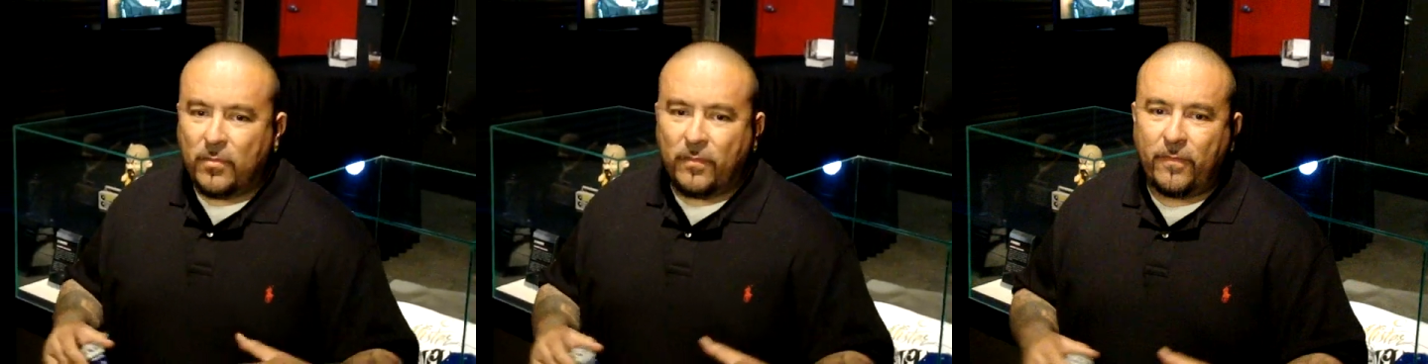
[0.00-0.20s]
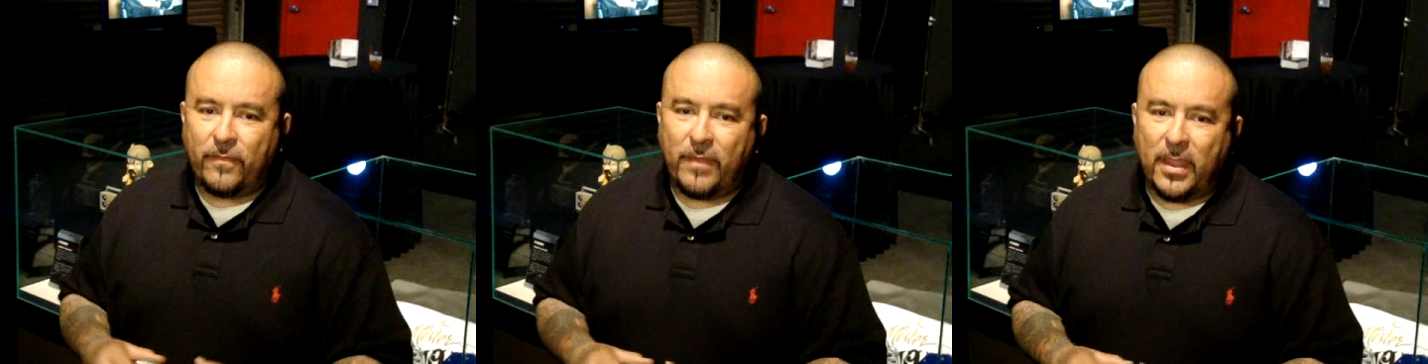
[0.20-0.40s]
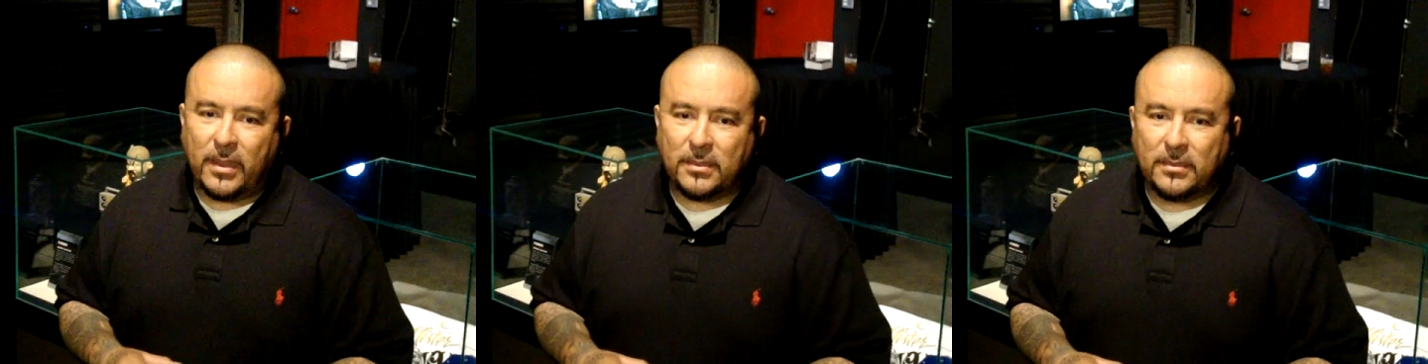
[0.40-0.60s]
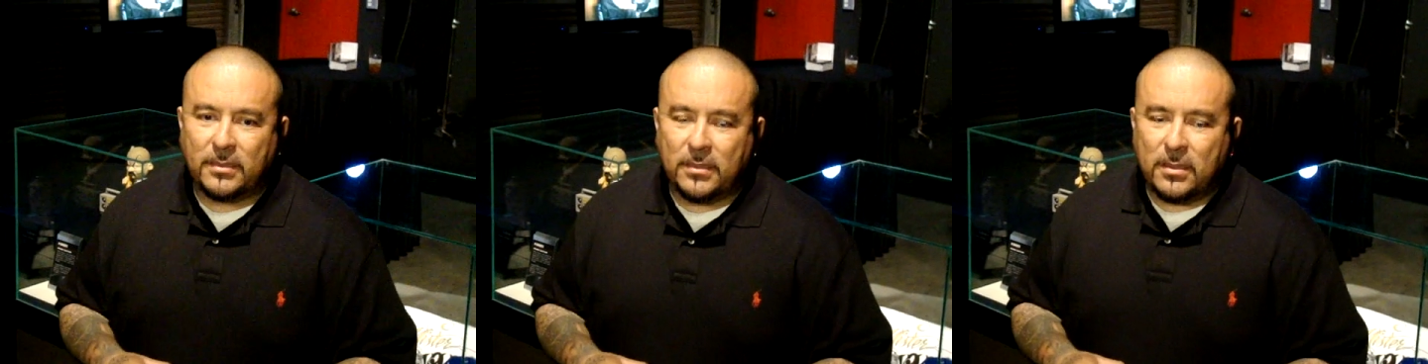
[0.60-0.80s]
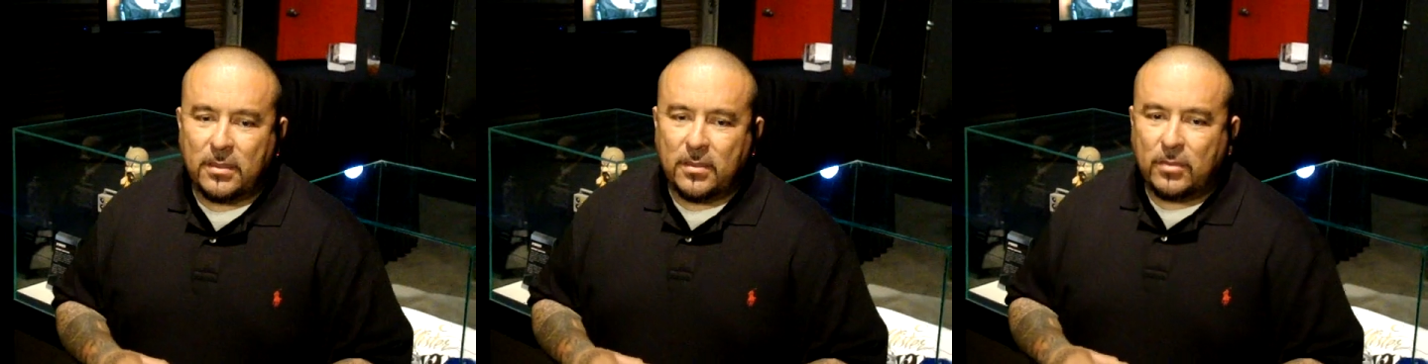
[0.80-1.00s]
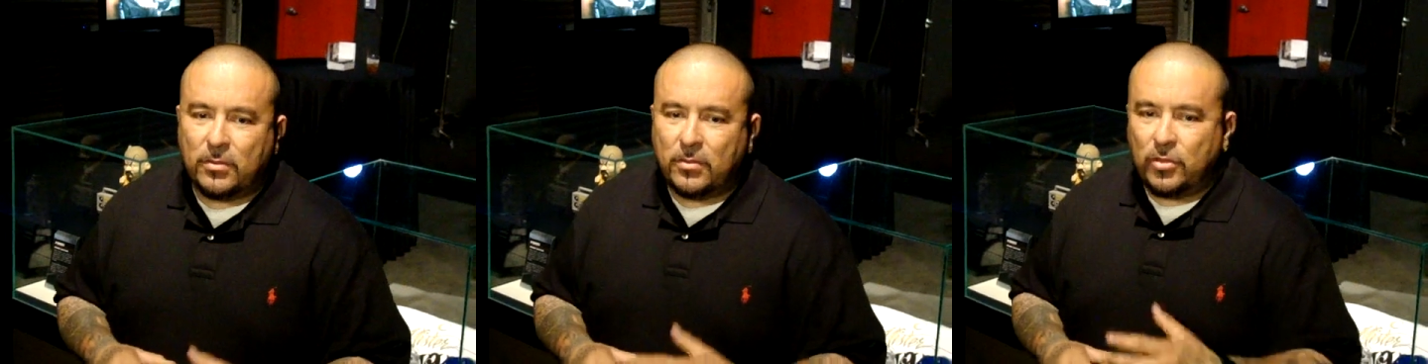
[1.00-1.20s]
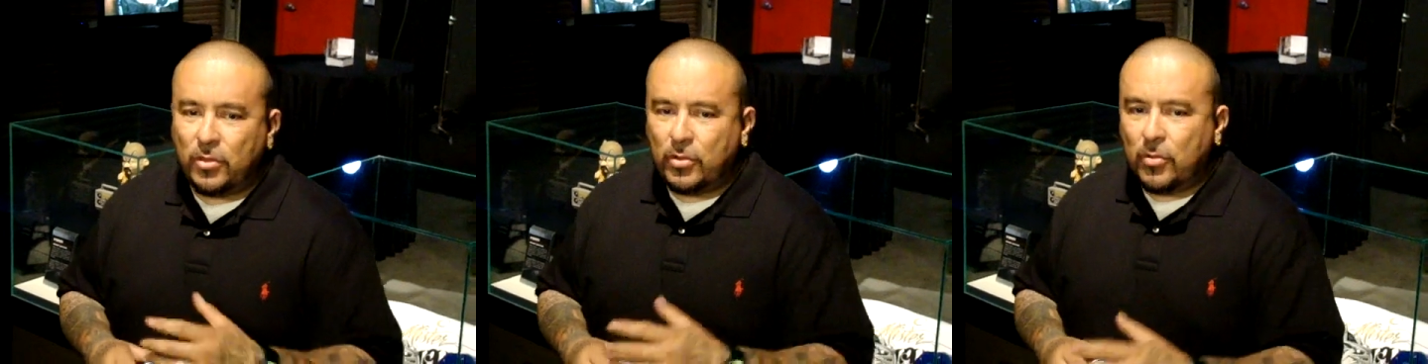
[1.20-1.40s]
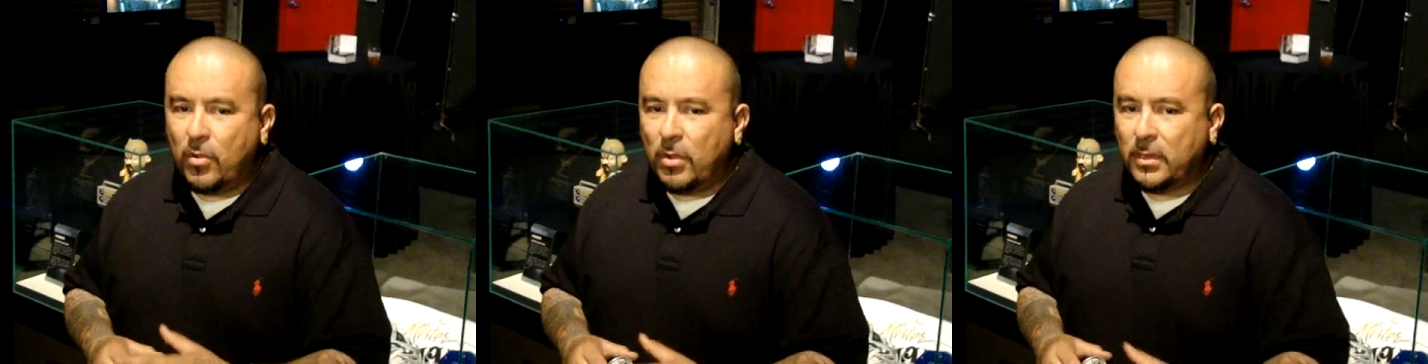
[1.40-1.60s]
affect
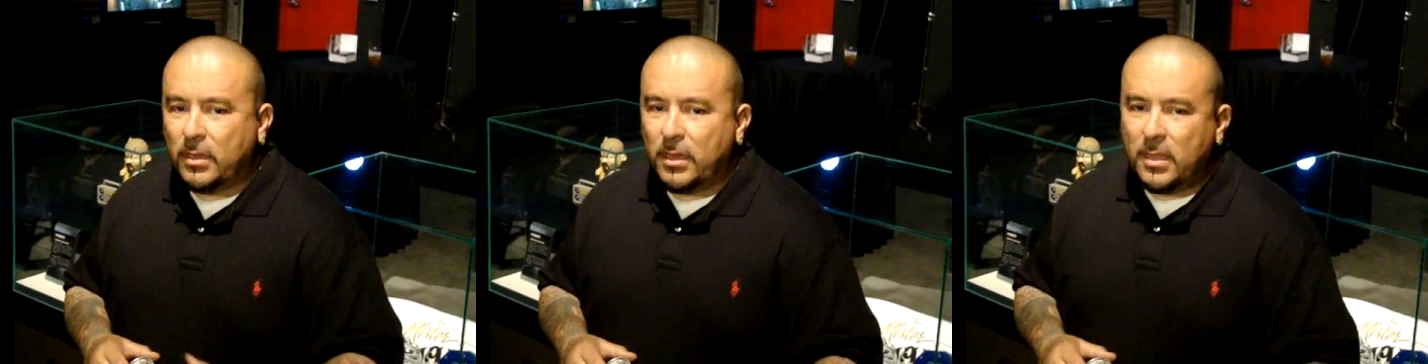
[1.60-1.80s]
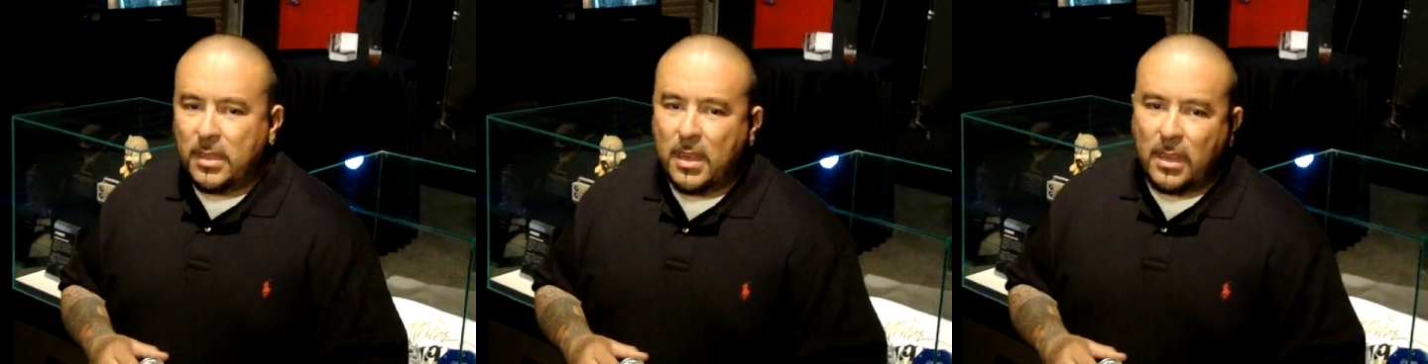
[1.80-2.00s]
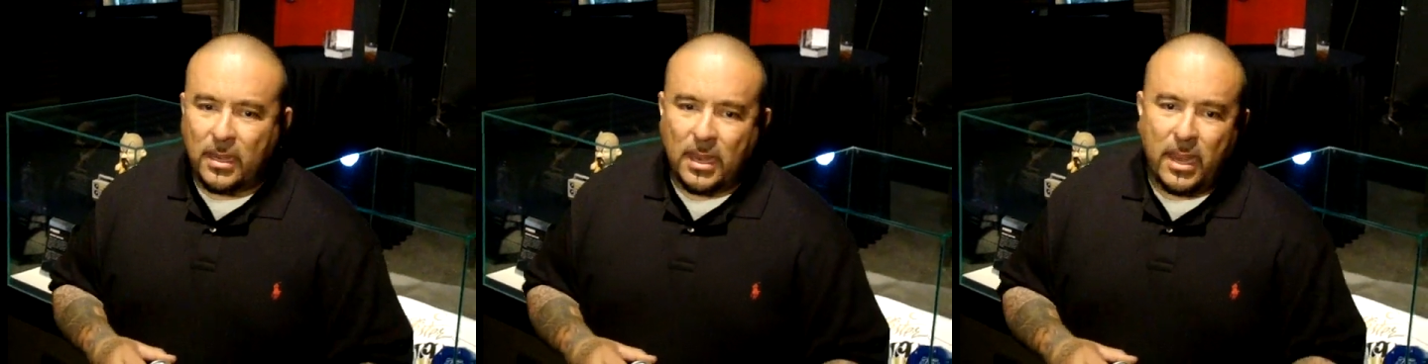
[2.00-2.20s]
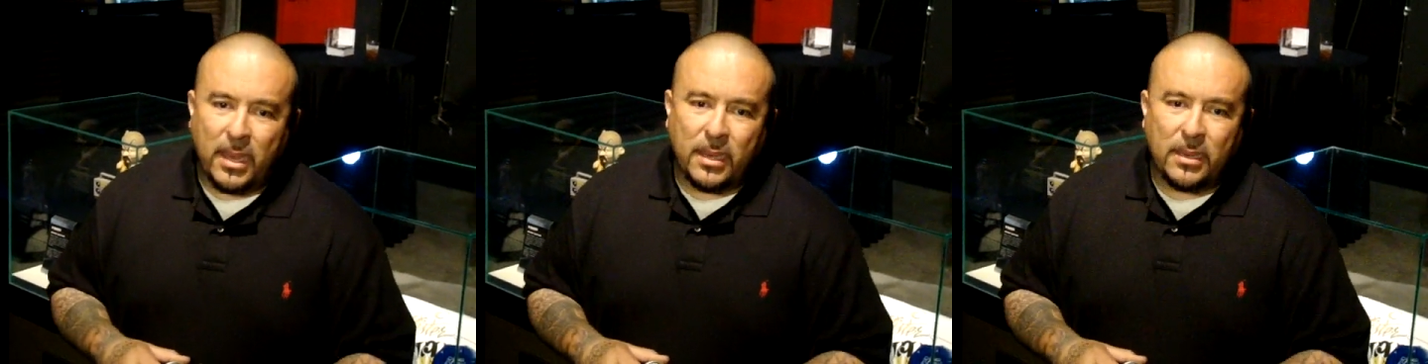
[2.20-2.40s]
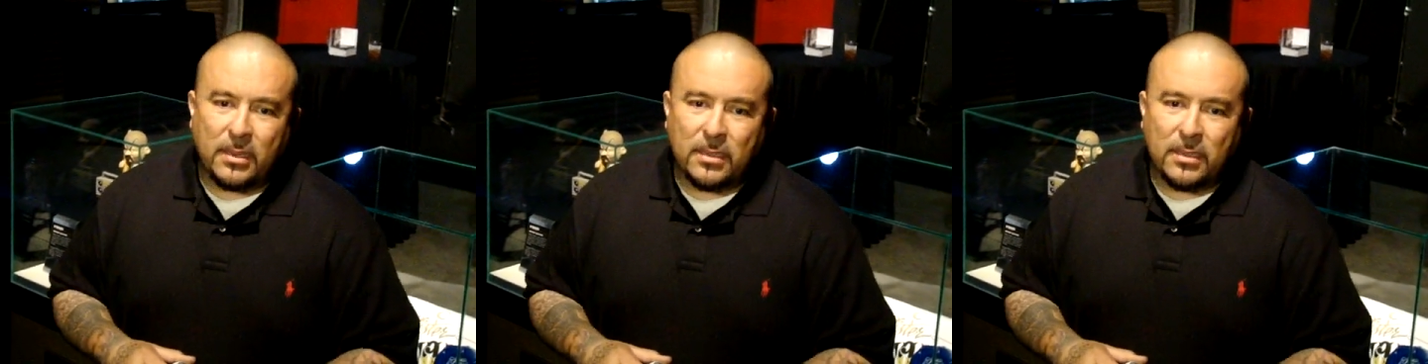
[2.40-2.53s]
New York and LA.